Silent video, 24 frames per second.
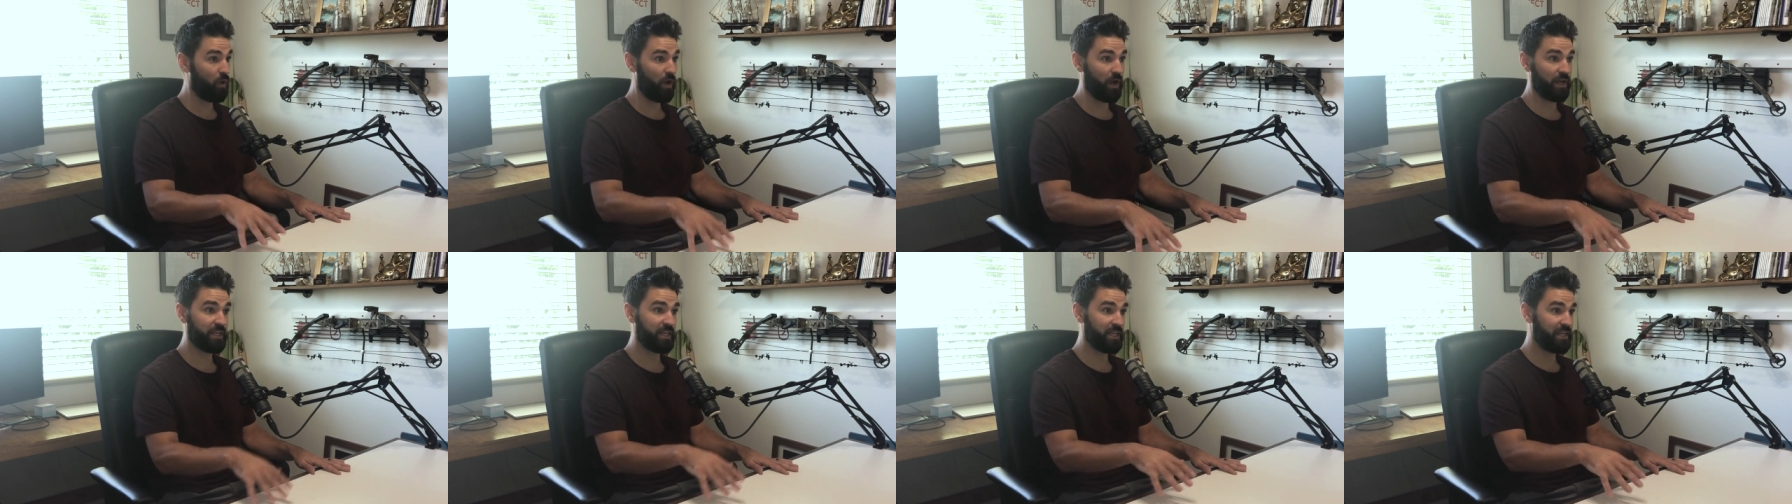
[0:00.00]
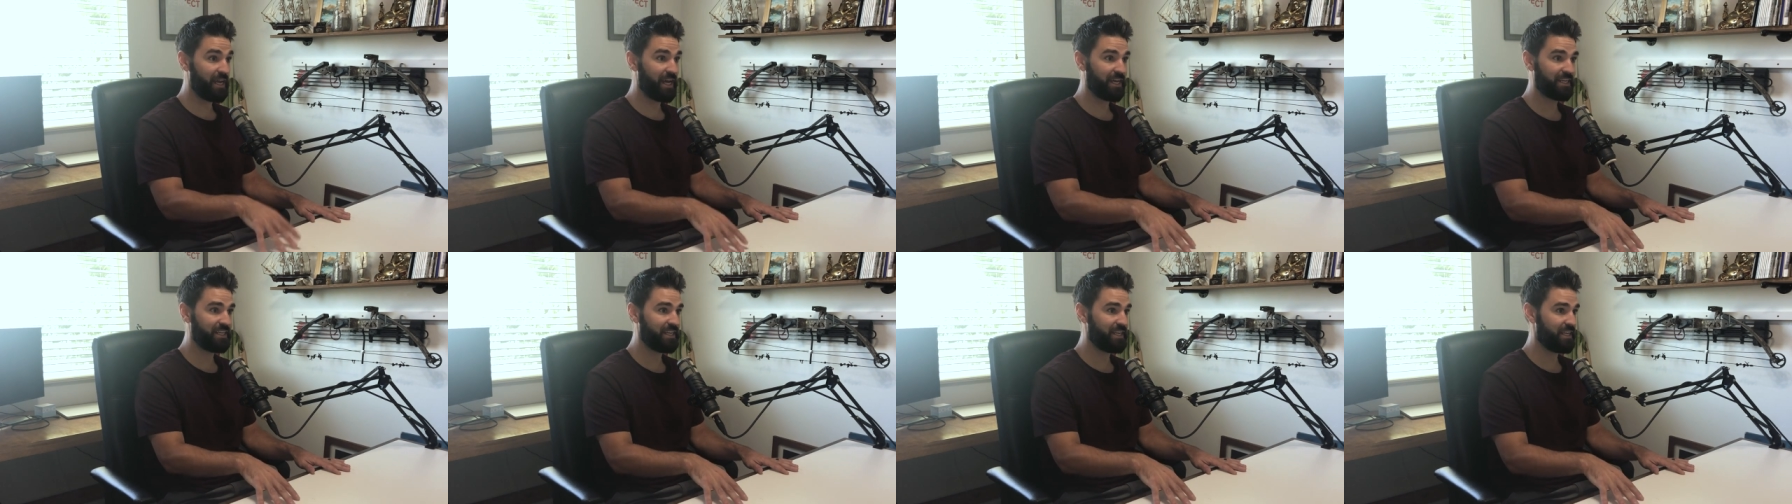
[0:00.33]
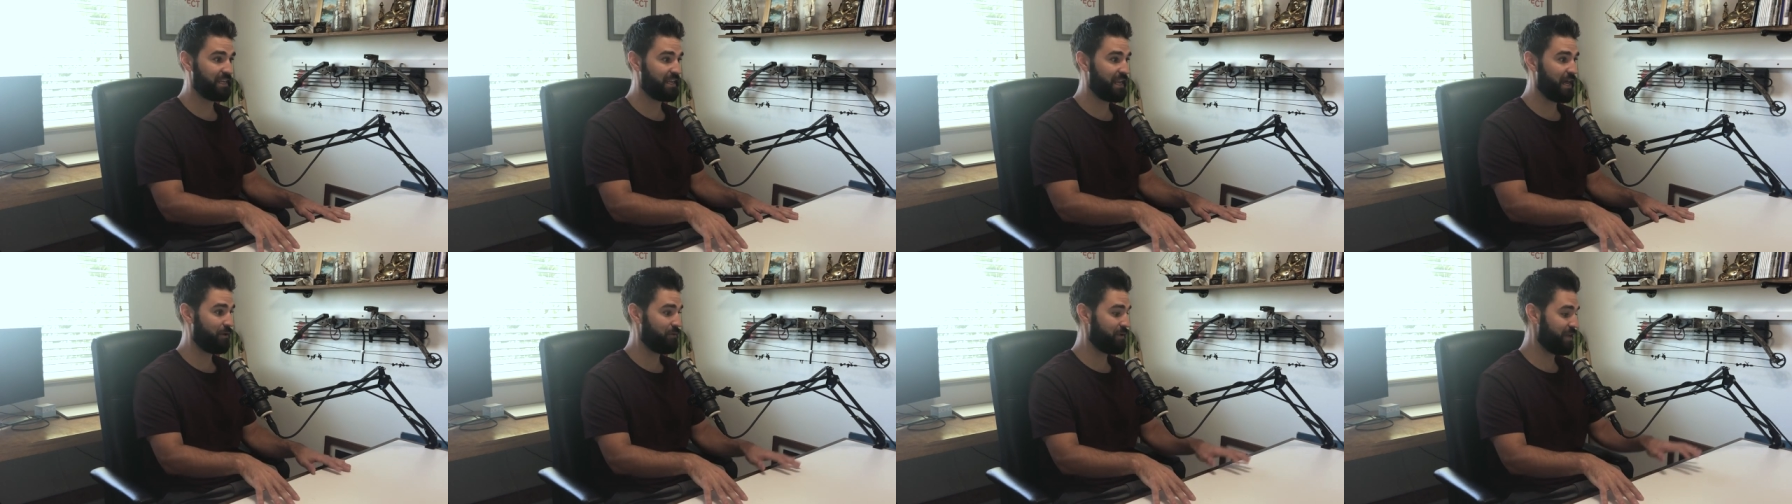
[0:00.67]
I connected and
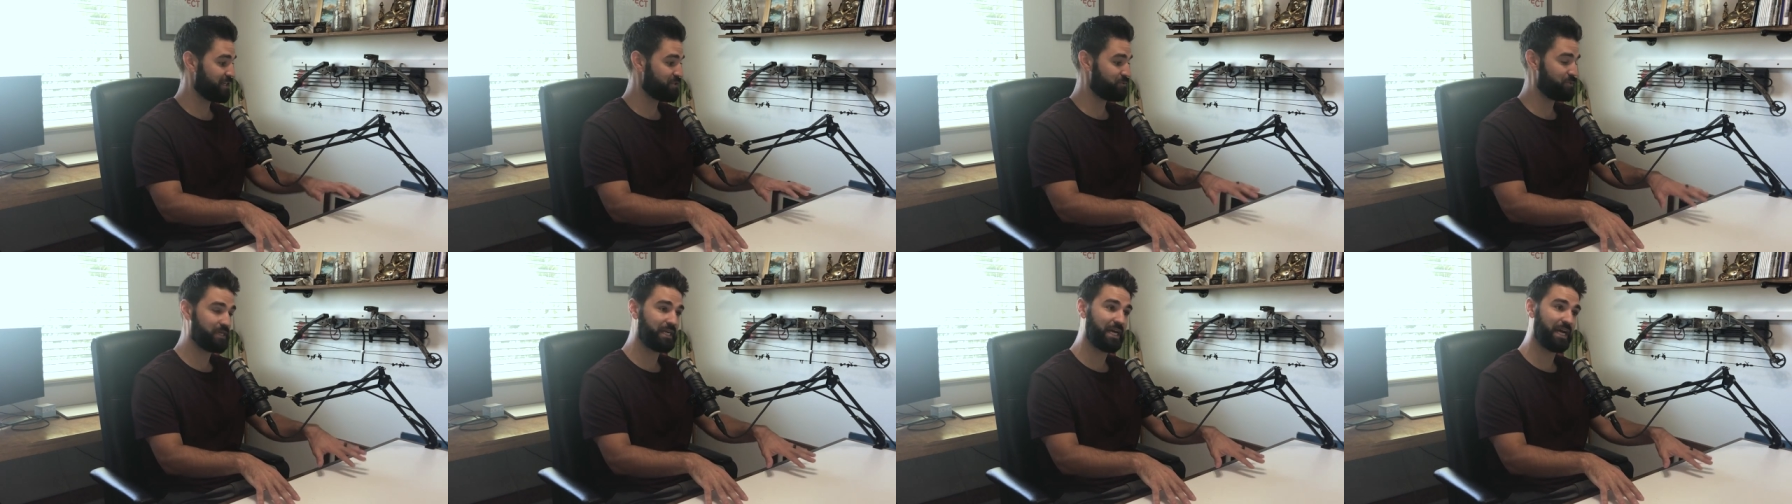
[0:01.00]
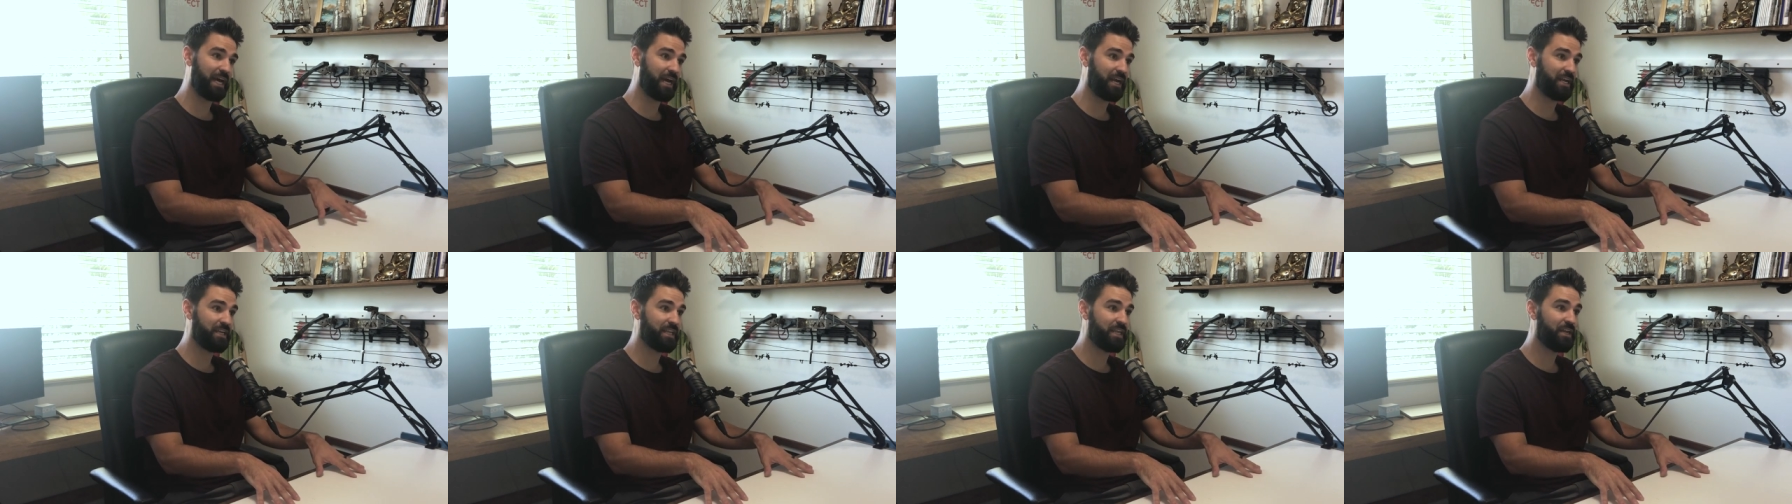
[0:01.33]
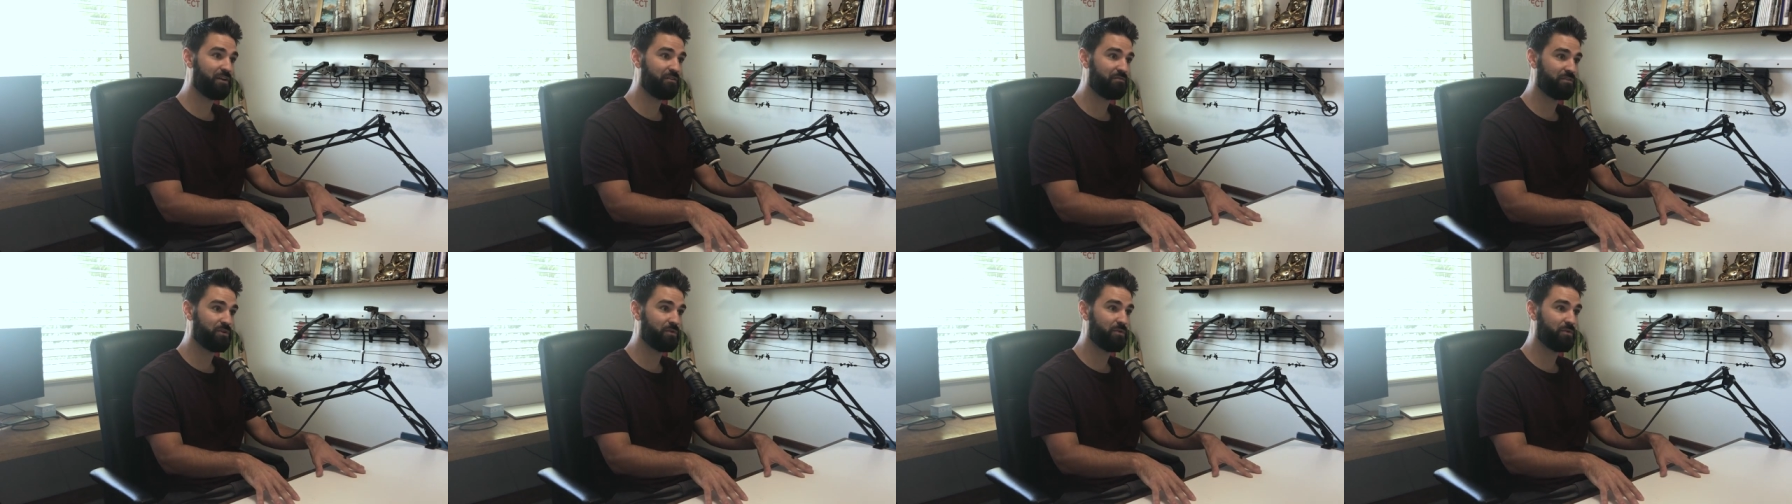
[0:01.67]
now next week I got an interview.